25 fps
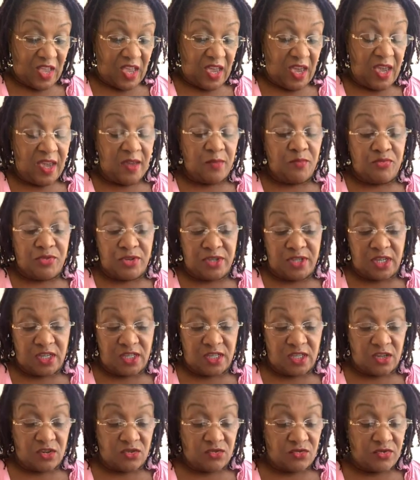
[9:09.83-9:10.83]
I
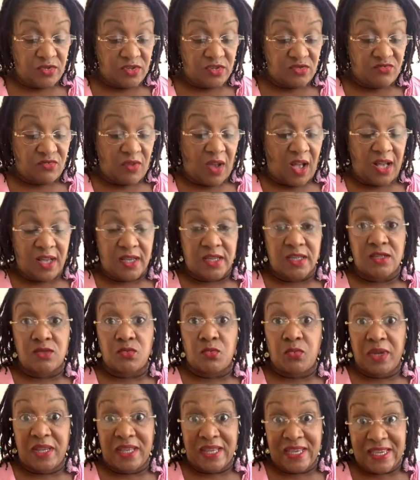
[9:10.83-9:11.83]
predicted Chris Rock is
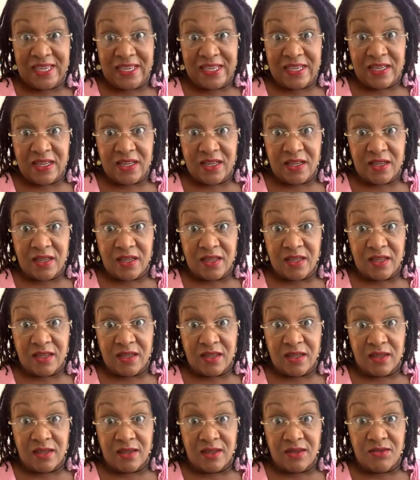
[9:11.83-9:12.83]
winning
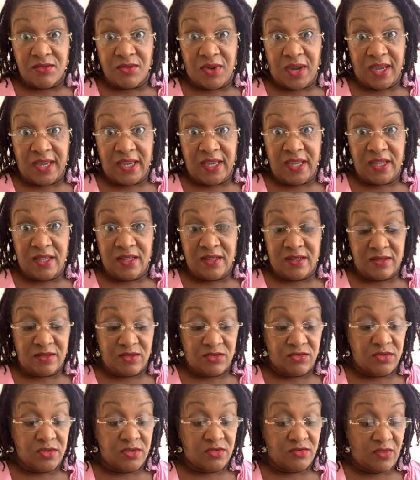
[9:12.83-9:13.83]
right?
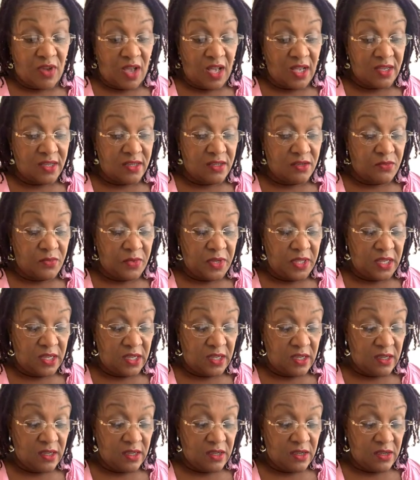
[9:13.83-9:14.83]
Chris Rock is
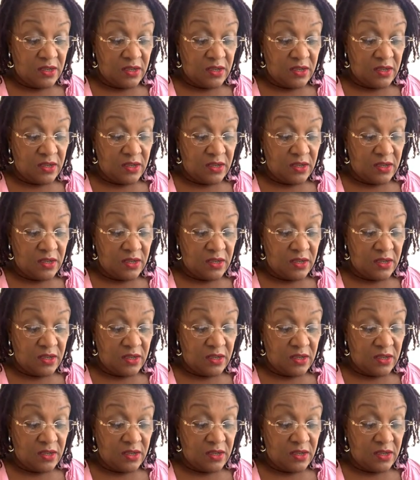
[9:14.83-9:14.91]
winning.